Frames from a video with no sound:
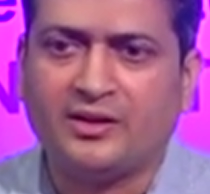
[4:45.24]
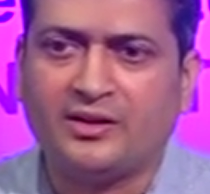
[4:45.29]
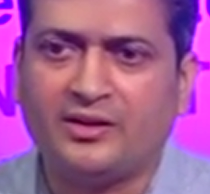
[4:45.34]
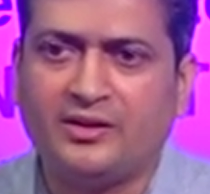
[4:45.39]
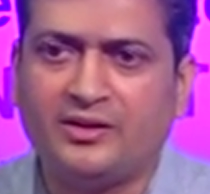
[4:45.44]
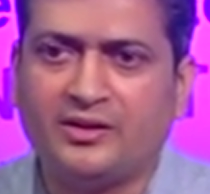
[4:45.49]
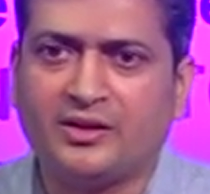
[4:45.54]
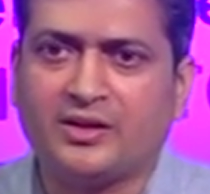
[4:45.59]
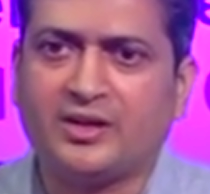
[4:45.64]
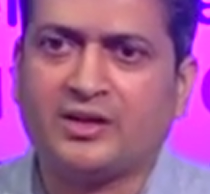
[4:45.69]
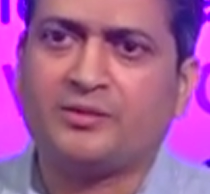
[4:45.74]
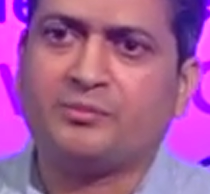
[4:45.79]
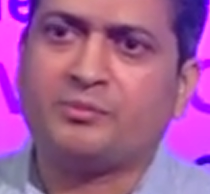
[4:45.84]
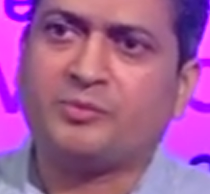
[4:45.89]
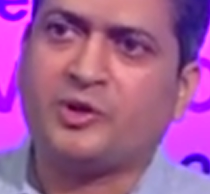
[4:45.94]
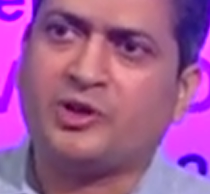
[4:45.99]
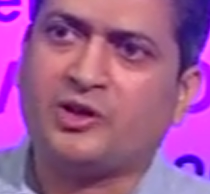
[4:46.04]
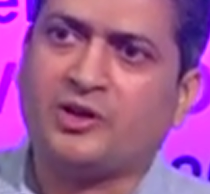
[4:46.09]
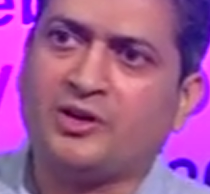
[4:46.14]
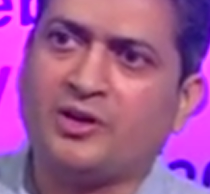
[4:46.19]
the
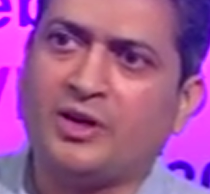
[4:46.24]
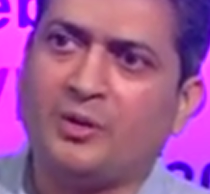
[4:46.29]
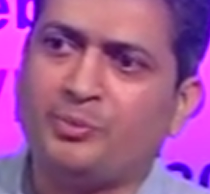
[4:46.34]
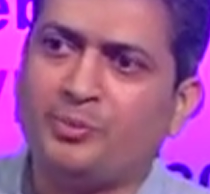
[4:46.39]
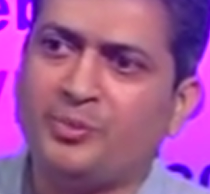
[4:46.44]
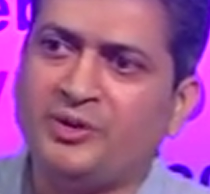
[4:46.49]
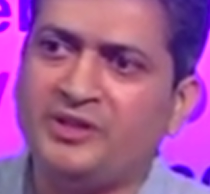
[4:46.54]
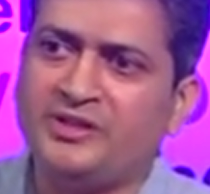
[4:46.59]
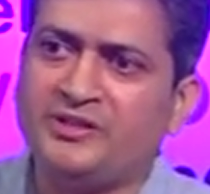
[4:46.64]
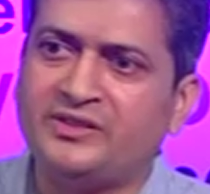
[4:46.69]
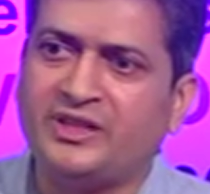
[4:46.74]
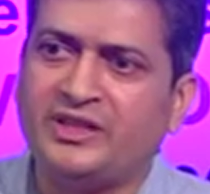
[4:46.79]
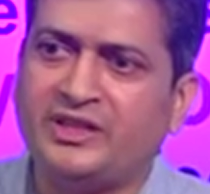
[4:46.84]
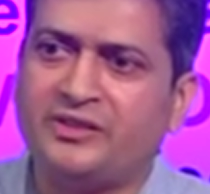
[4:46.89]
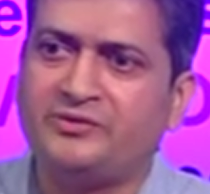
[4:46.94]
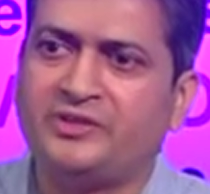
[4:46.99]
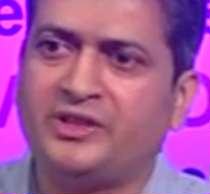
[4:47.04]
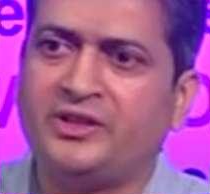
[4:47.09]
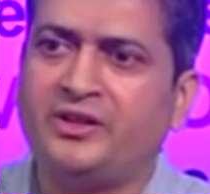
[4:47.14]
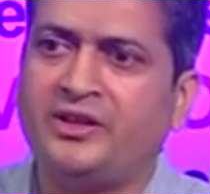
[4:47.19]
companies that have
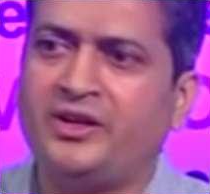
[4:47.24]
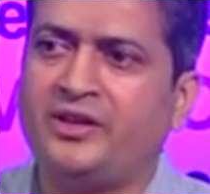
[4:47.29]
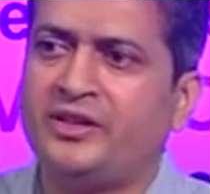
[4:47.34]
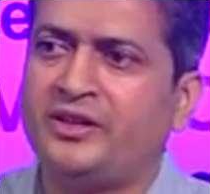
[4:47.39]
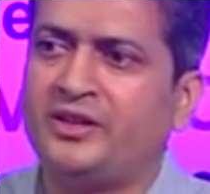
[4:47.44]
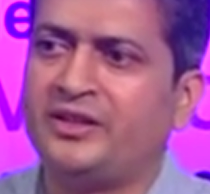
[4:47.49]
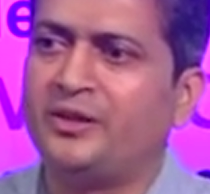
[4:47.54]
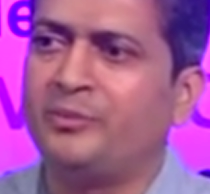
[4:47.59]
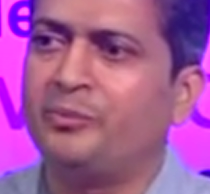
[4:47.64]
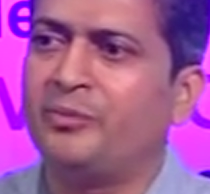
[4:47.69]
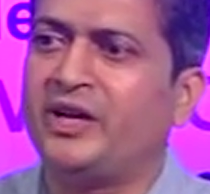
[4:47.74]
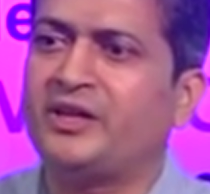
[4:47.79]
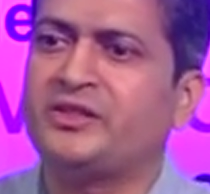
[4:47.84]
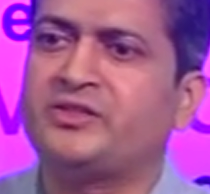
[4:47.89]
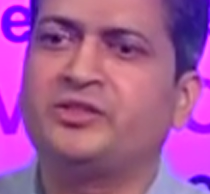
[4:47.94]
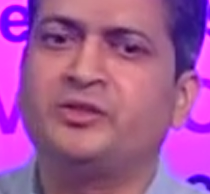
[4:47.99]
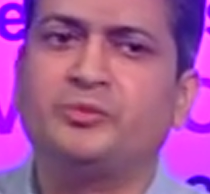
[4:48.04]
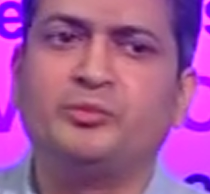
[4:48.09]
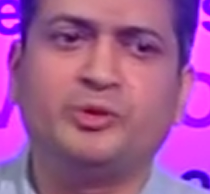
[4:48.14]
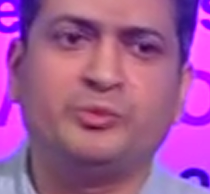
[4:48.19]
generated the
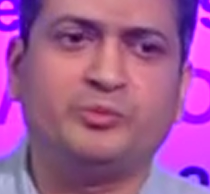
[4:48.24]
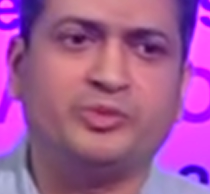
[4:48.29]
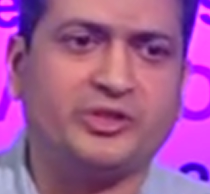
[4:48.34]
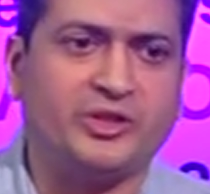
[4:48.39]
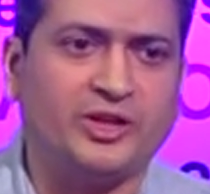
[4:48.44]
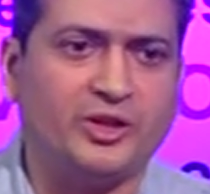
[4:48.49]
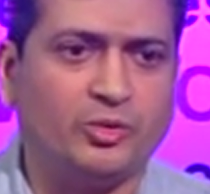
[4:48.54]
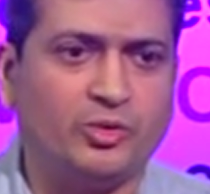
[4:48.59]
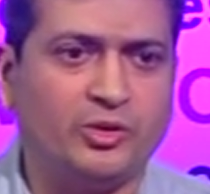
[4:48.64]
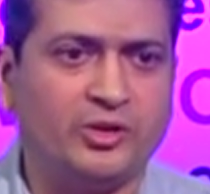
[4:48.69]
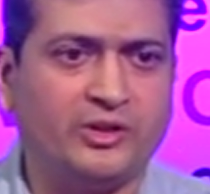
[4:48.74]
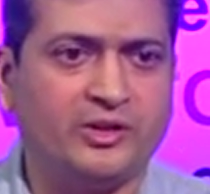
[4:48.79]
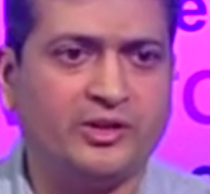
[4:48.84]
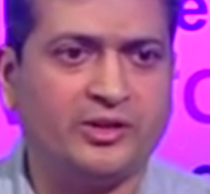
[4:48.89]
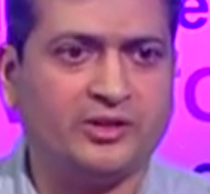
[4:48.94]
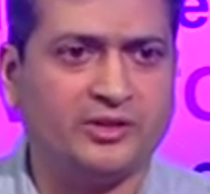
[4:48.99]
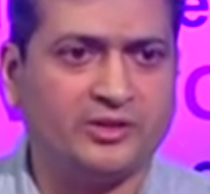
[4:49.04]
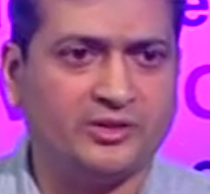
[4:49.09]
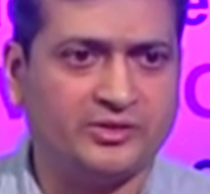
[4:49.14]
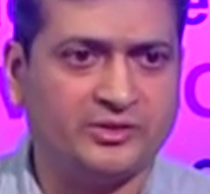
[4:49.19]
maximum shareholder
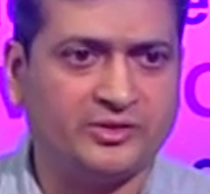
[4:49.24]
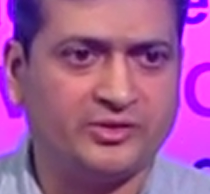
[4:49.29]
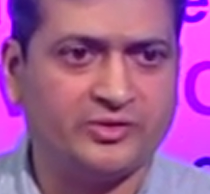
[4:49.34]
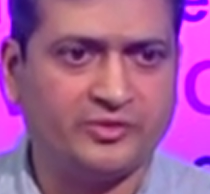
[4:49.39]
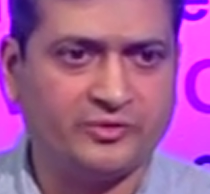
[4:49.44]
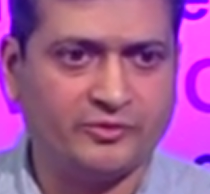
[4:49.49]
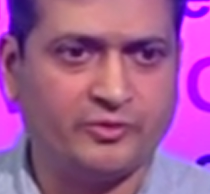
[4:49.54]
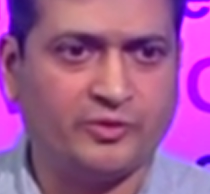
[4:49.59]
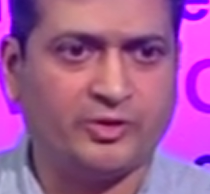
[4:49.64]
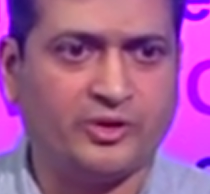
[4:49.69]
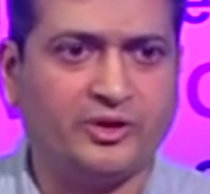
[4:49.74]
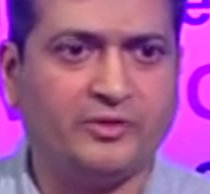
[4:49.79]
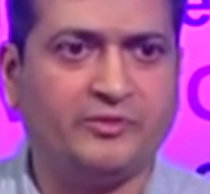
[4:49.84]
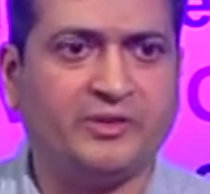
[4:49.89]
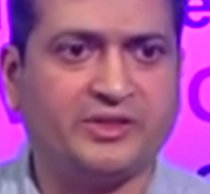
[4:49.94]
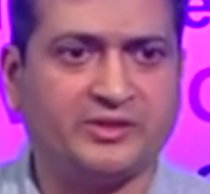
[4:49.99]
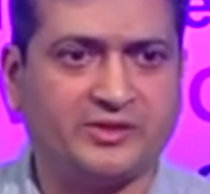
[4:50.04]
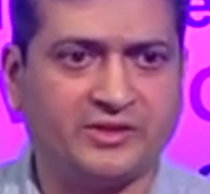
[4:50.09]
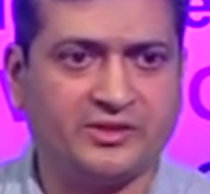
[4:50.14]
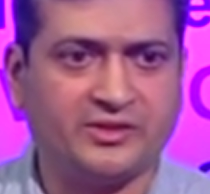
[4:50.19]
returns for
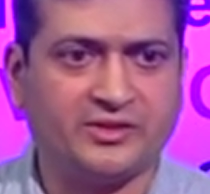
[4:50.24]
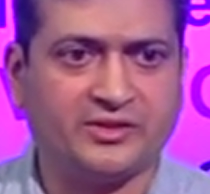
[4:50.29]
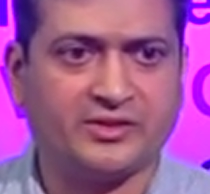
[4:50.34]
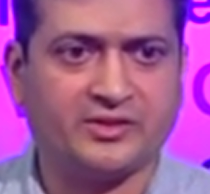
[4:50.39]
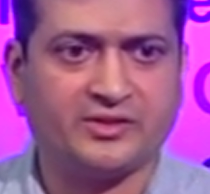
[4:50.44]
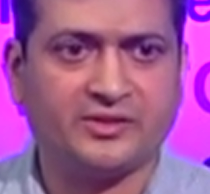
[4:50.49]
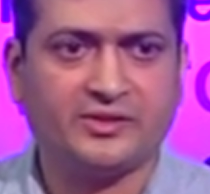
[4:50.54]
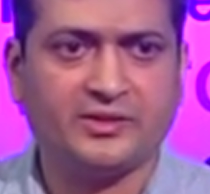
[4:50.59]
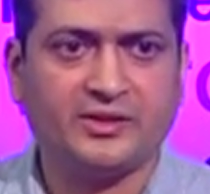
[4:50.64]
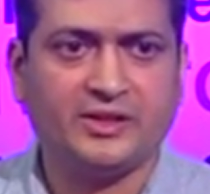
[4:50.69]
investors,